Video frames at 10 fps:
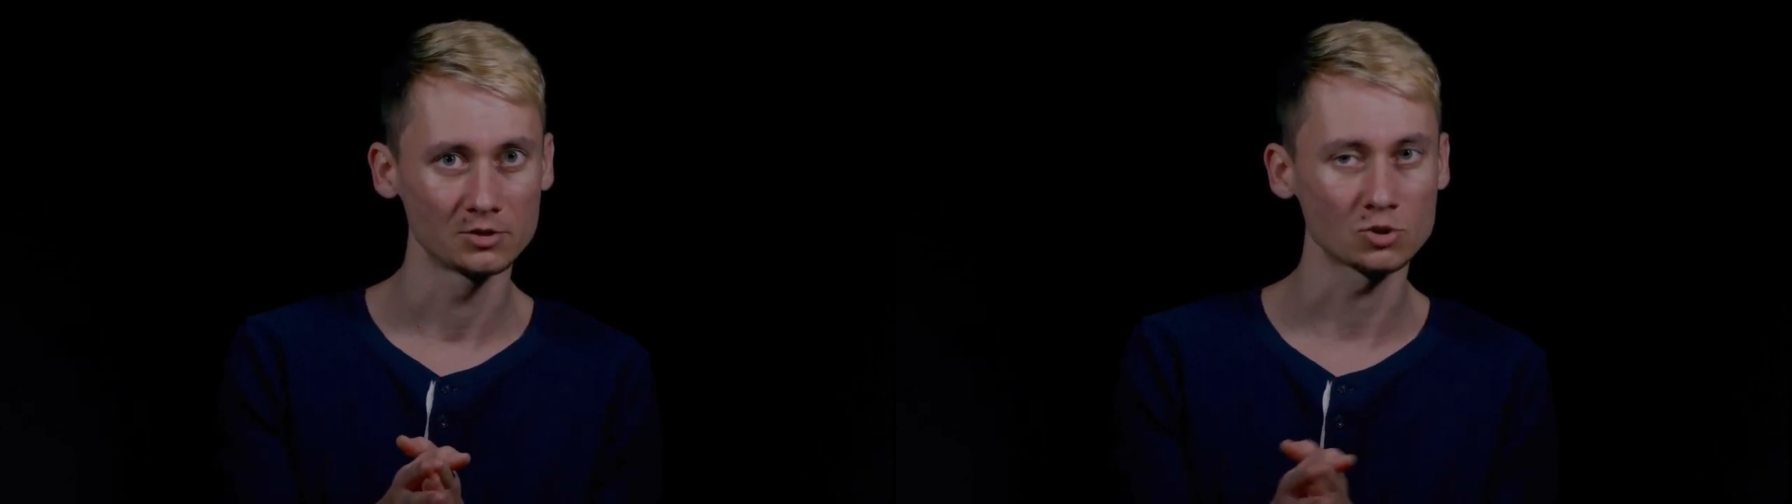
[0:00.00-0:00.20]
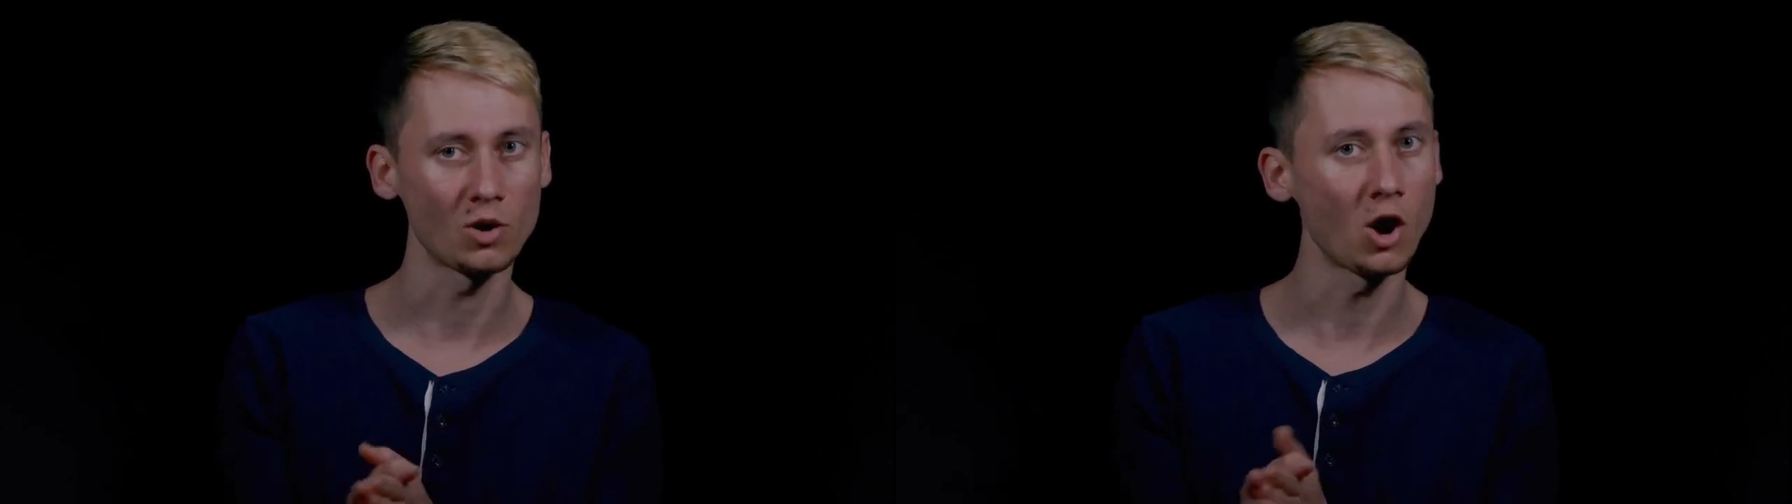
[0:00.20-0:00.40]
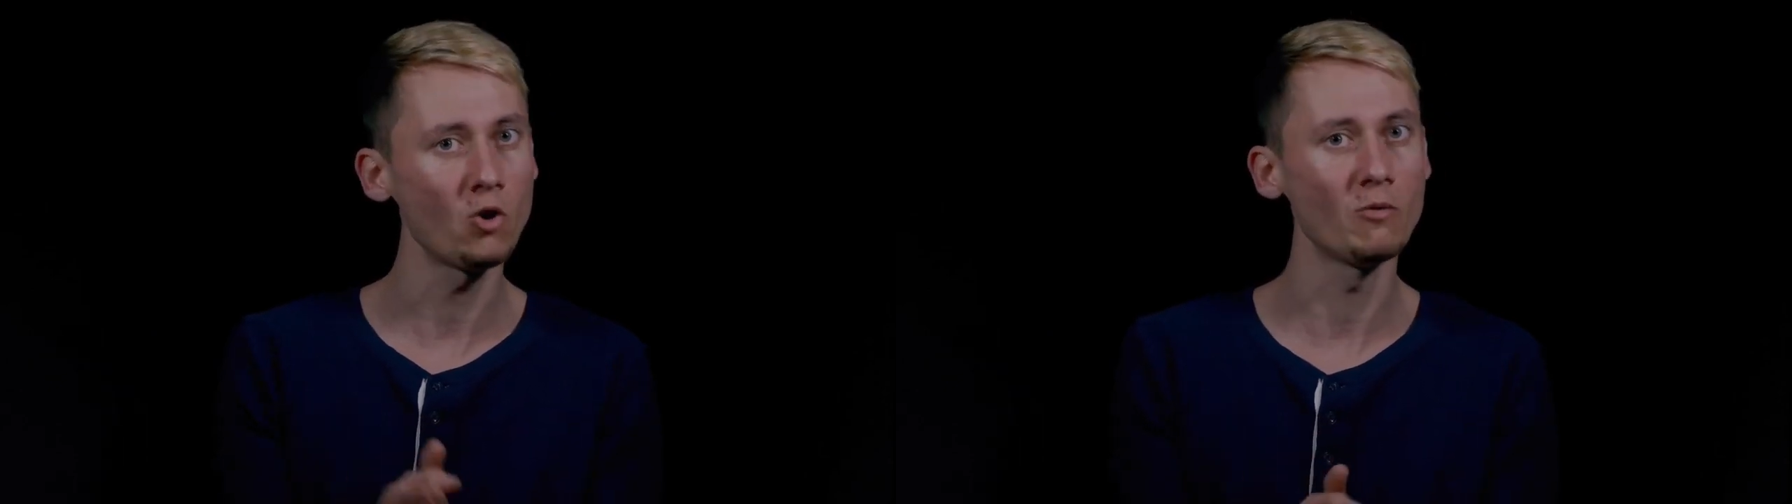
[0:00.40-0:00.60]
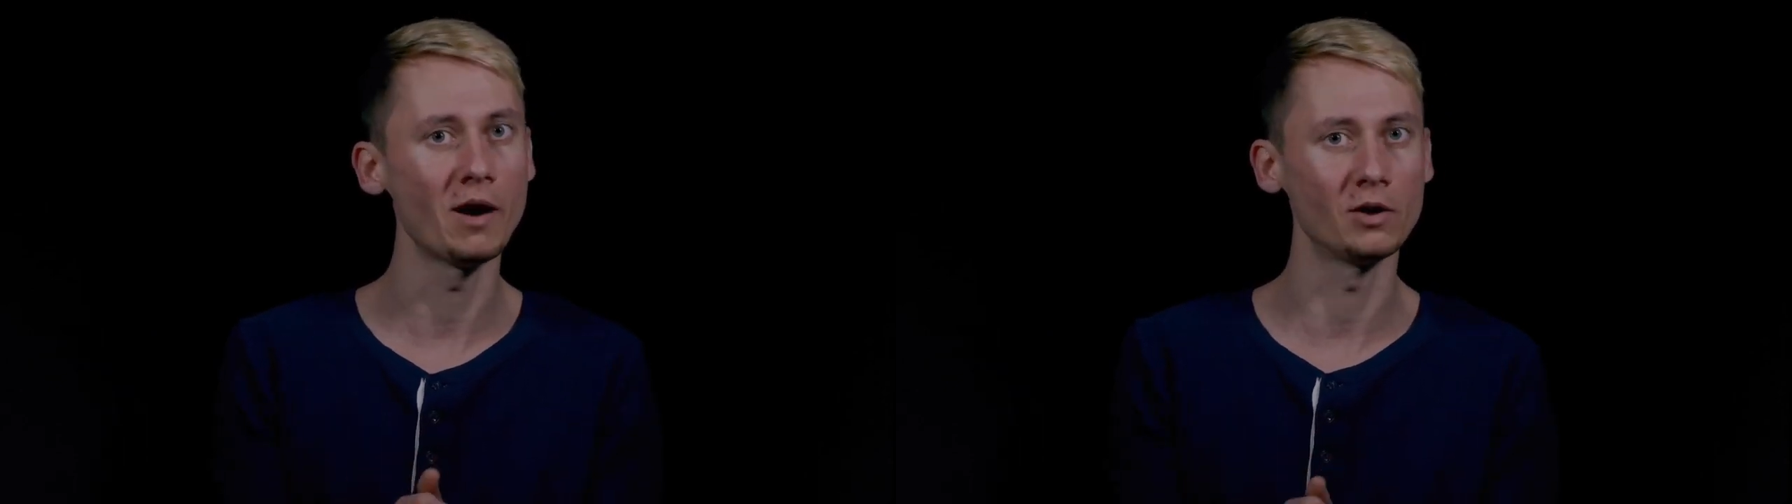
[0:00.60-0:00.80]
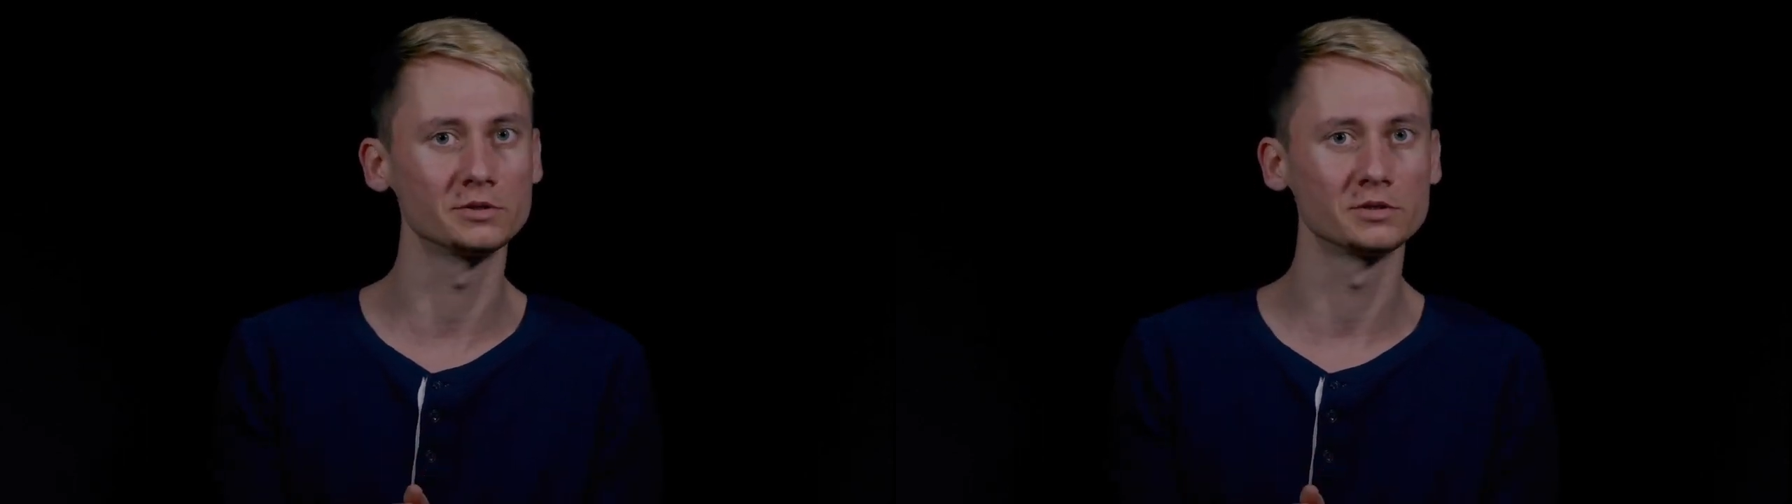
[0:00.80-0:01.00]
So how
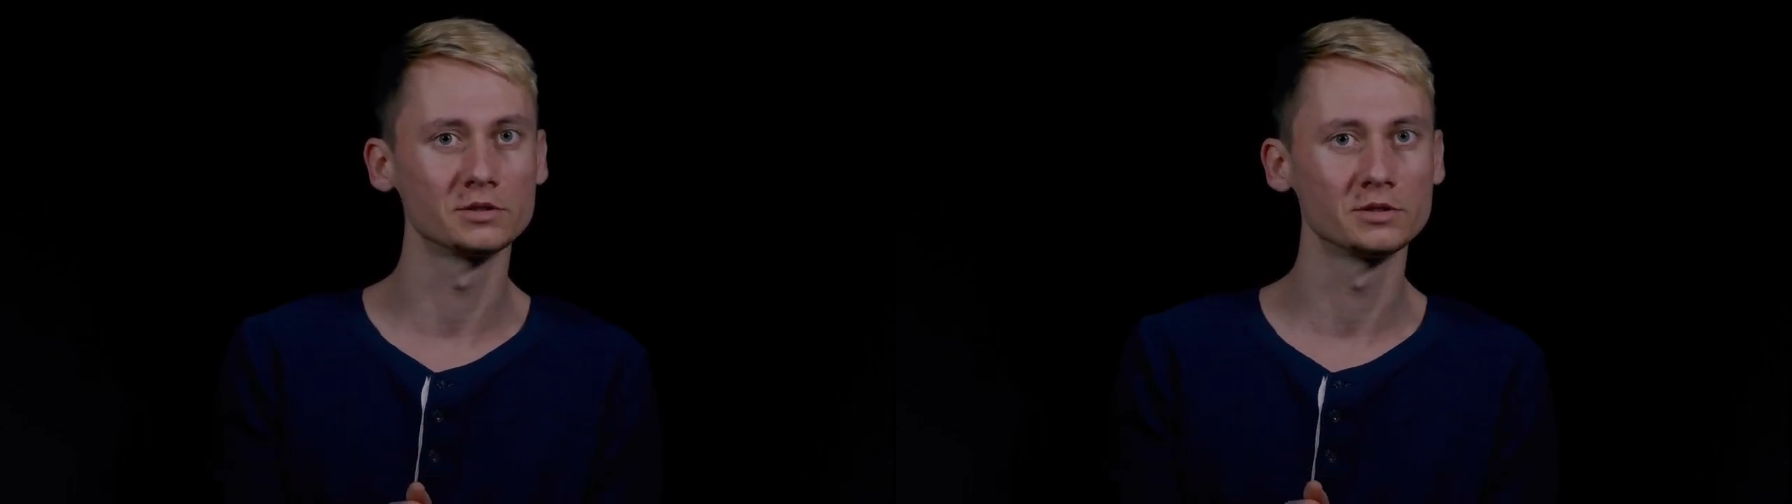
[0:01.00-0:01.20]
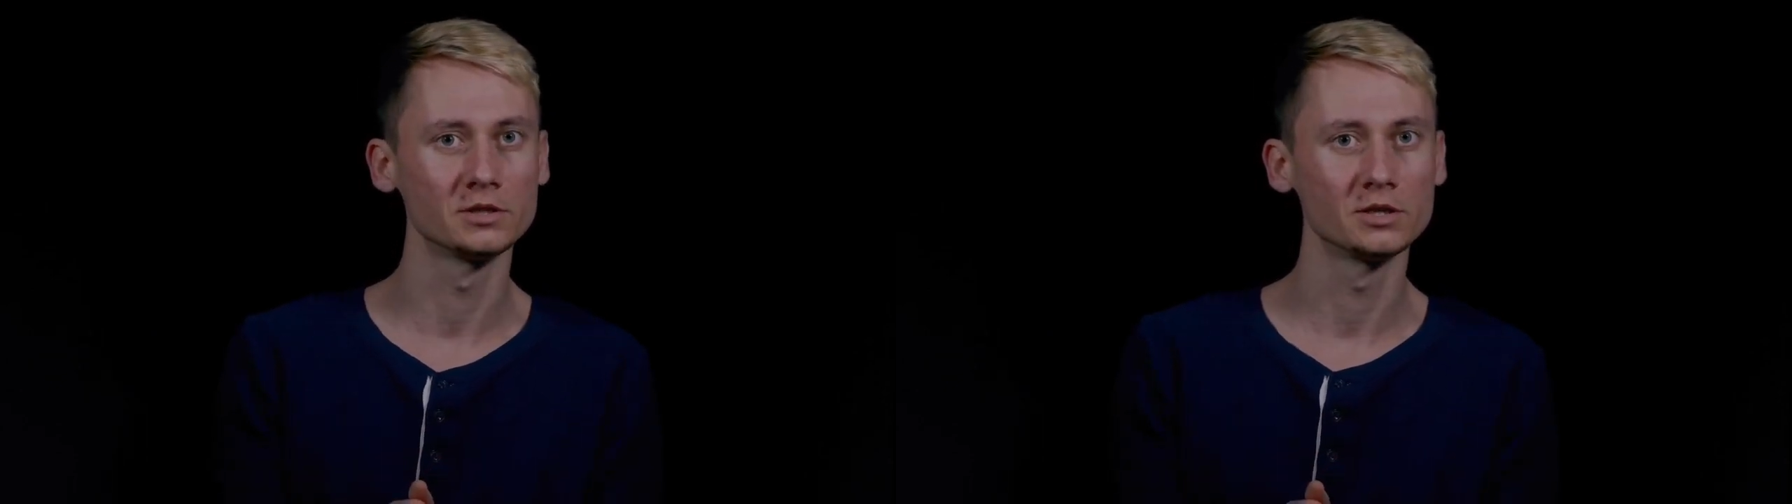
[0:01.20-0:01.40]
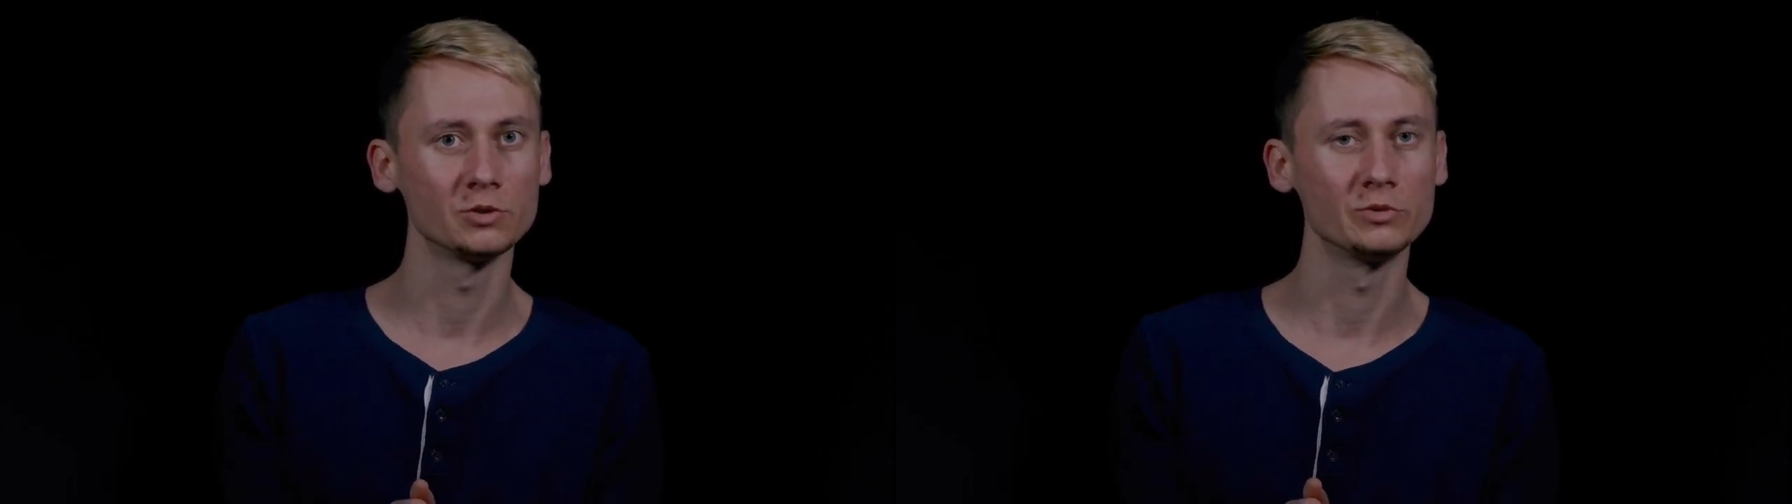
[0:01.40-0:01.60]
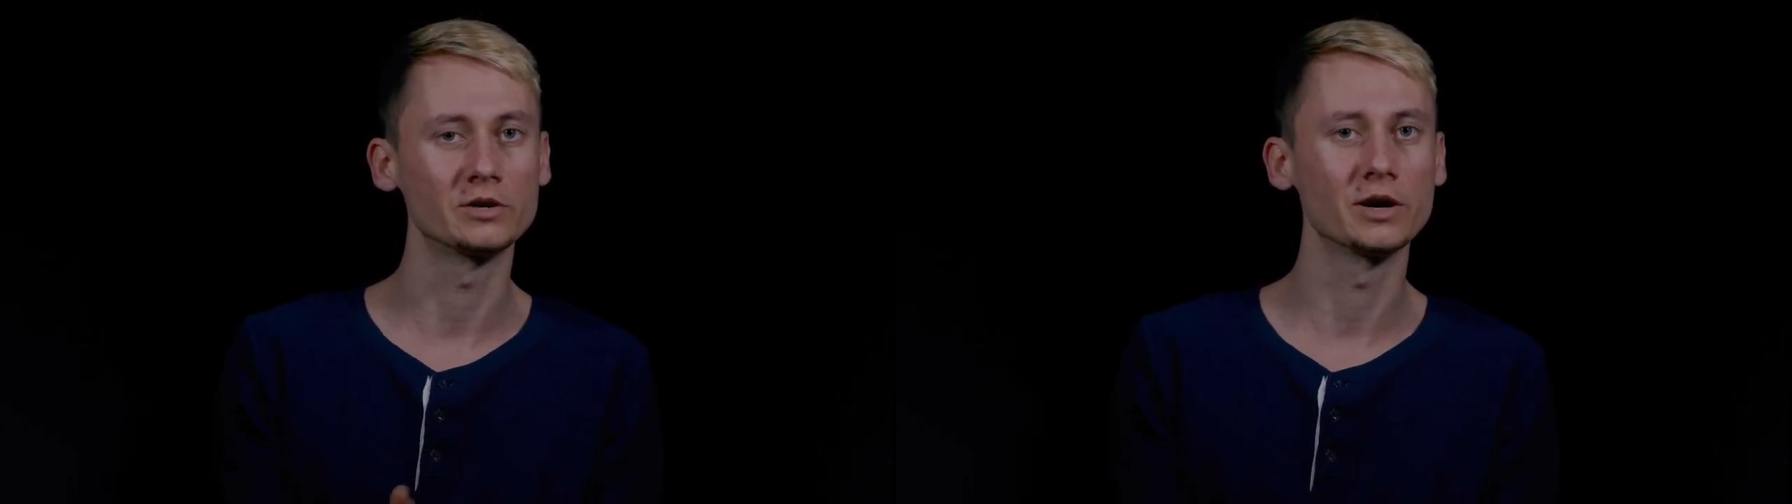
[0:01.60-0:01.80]
about we